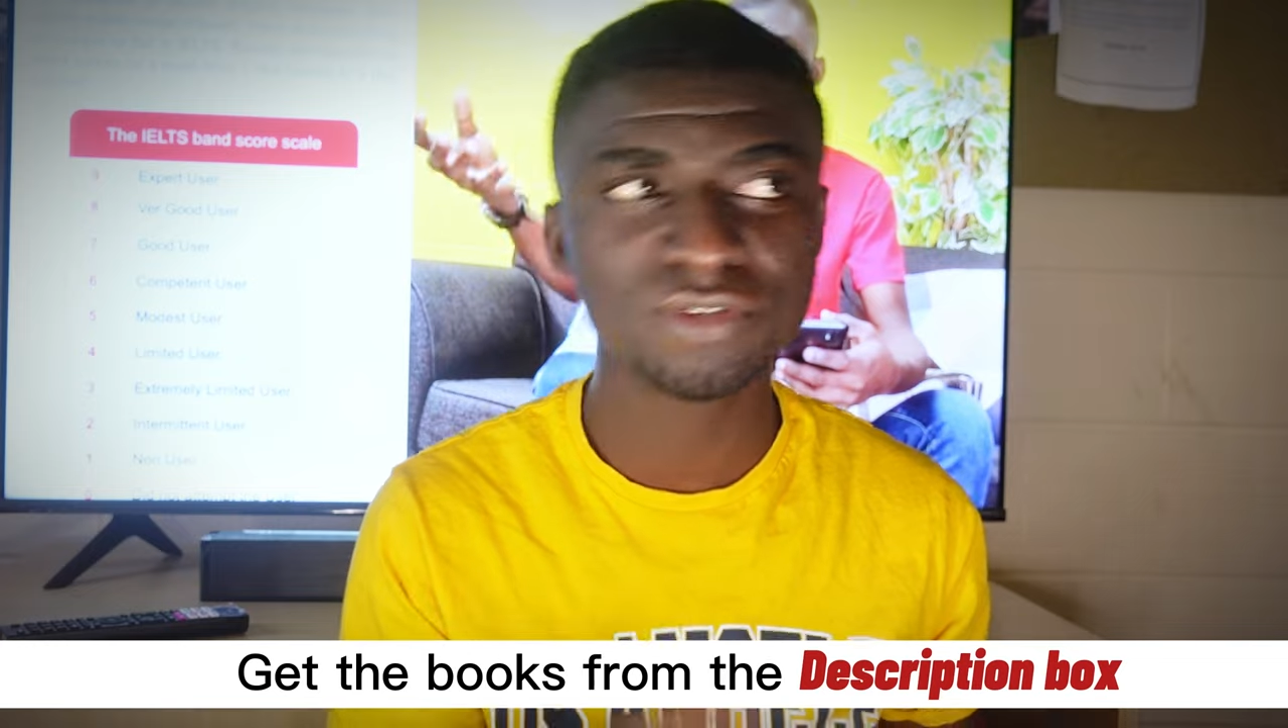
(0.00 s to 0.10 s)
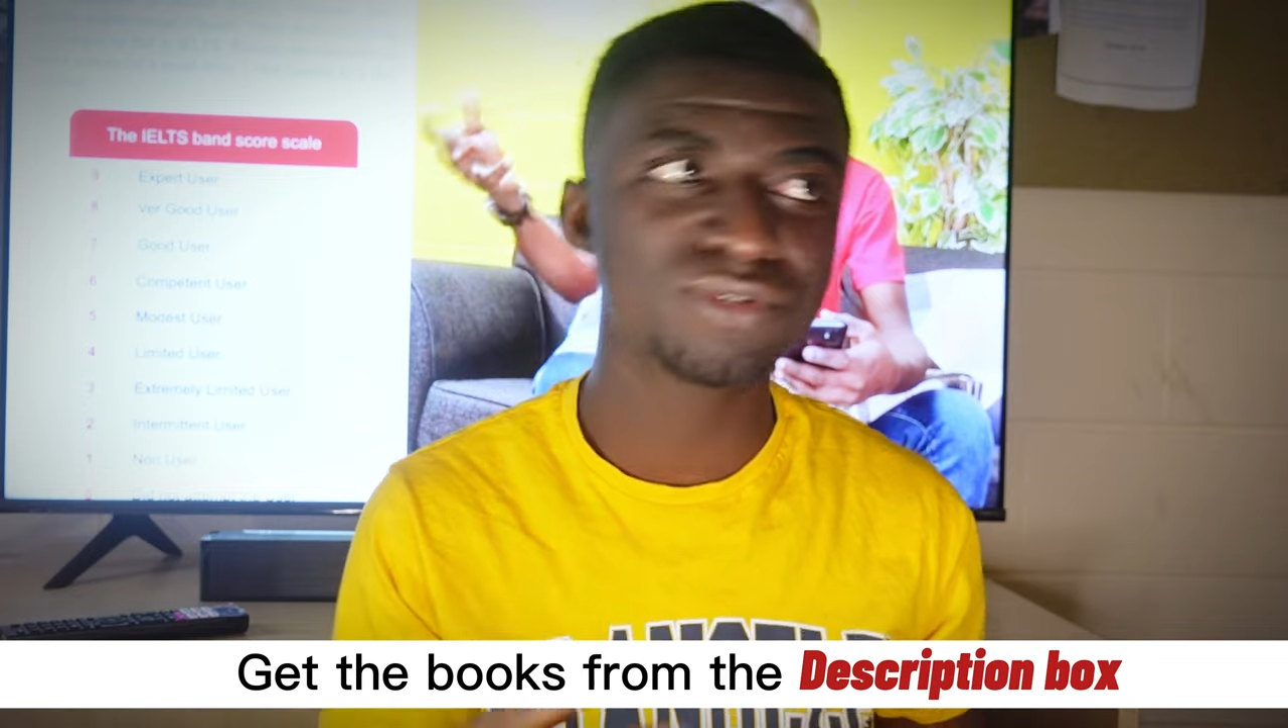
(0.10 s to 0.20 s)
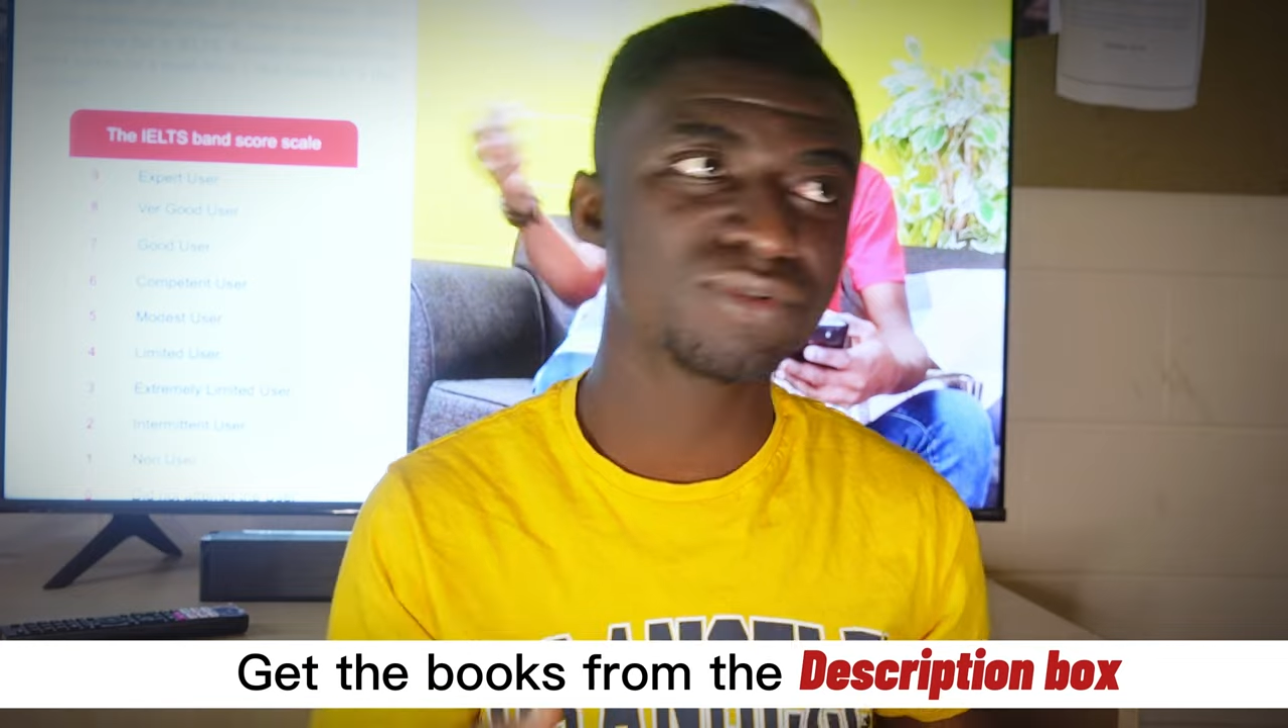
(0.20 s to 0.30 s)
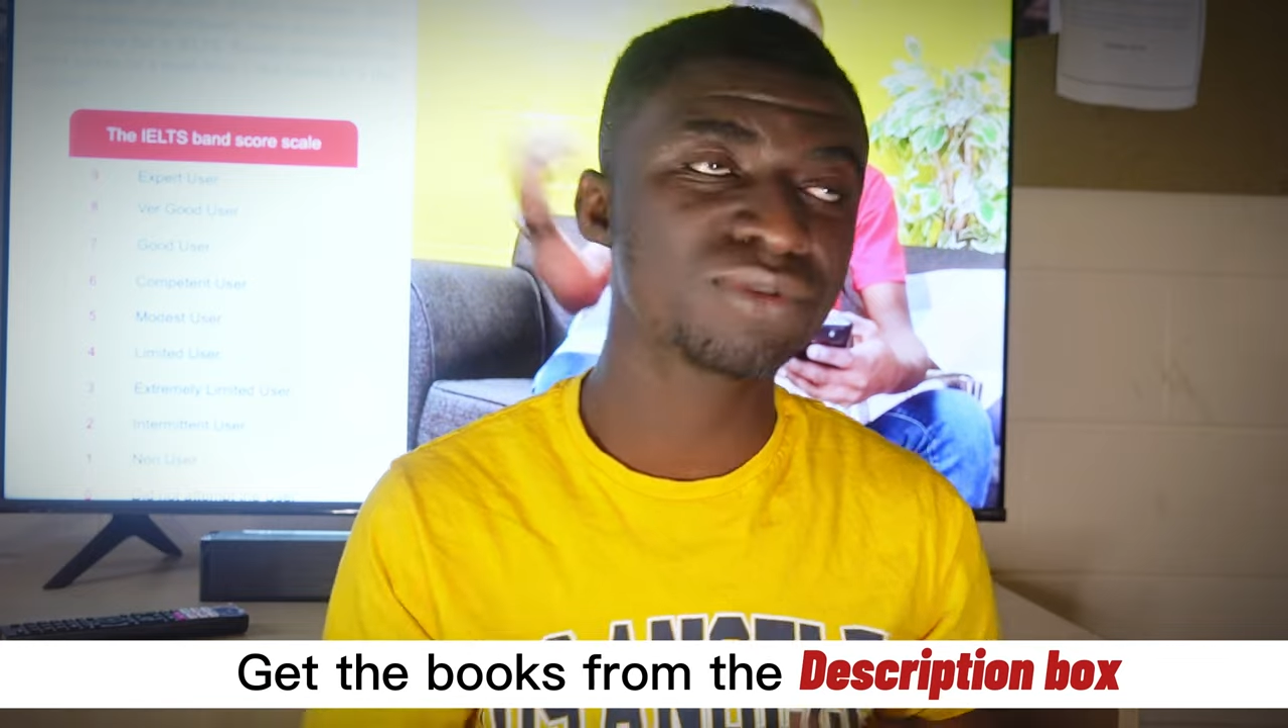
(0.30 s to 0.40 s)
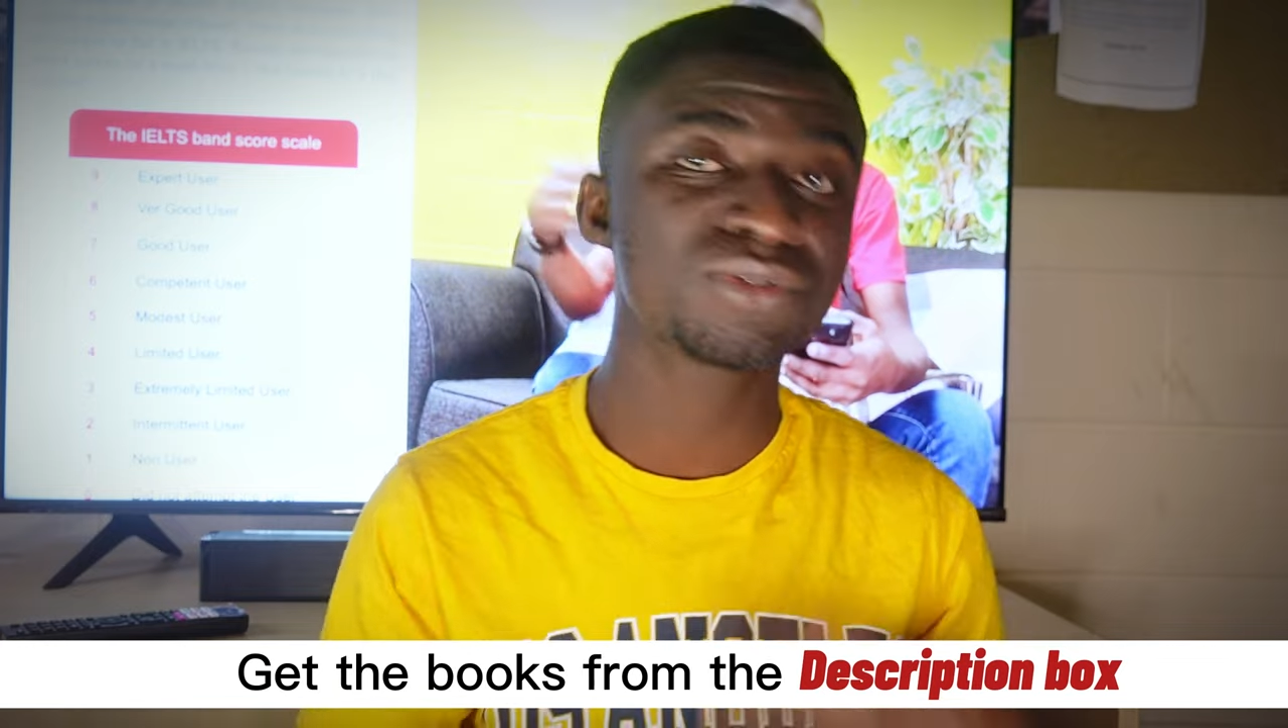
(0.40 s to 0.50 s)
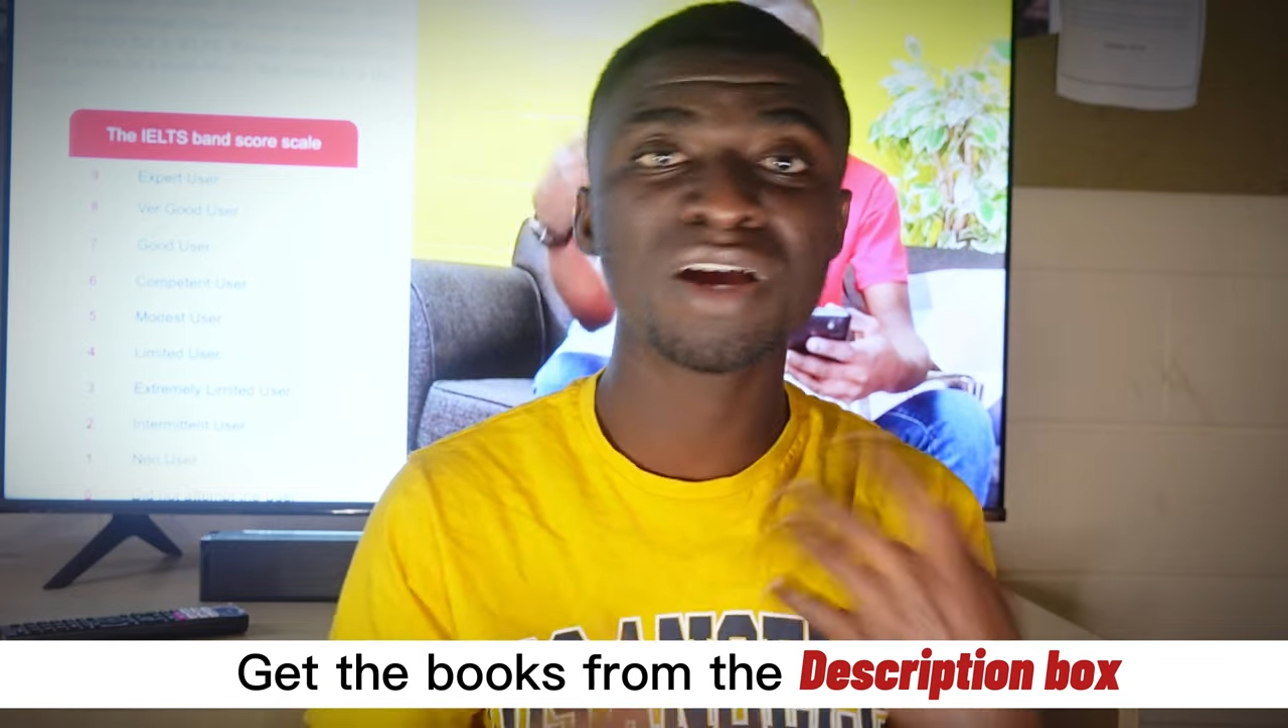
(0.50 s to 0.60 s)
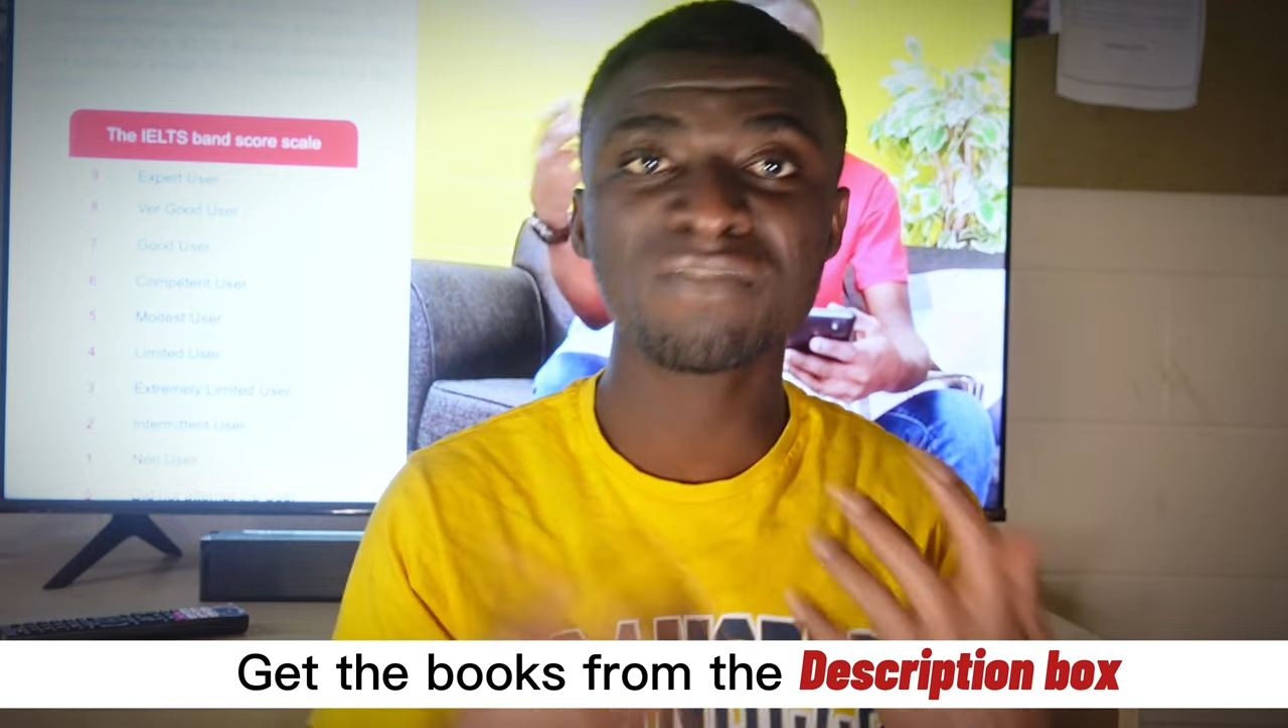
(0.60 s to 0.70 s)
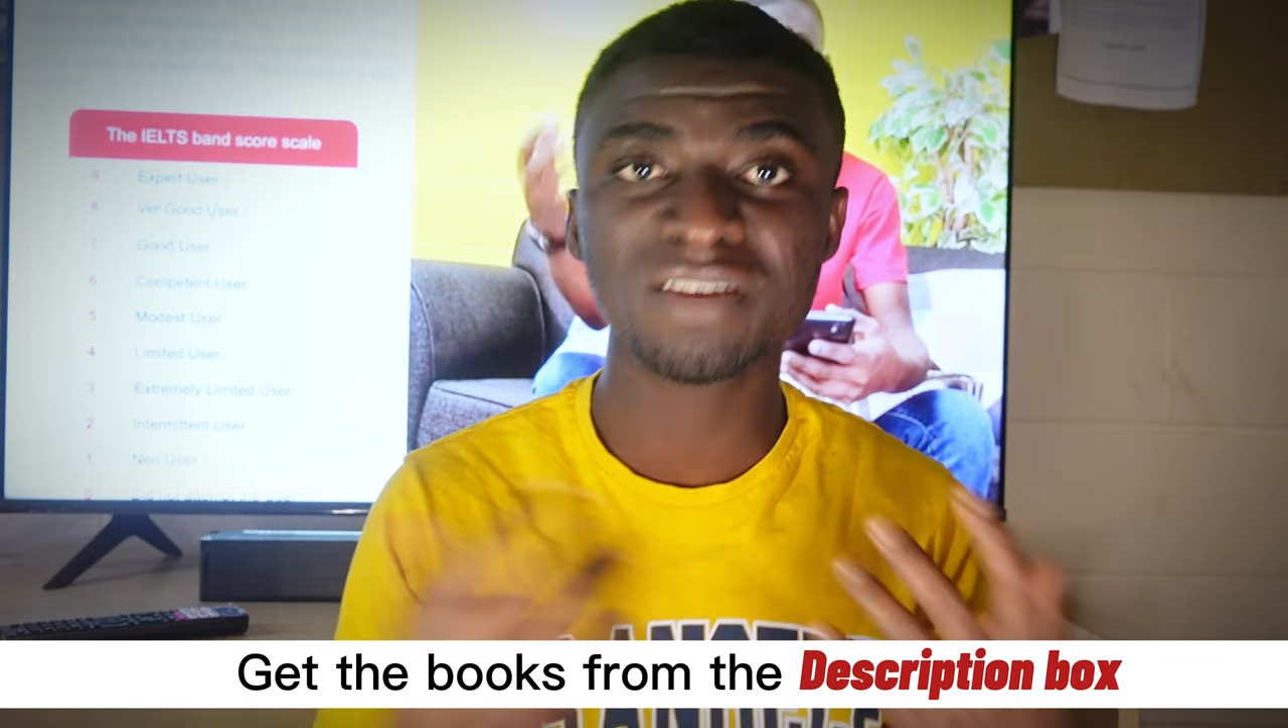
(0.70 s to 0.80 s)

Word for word: to also have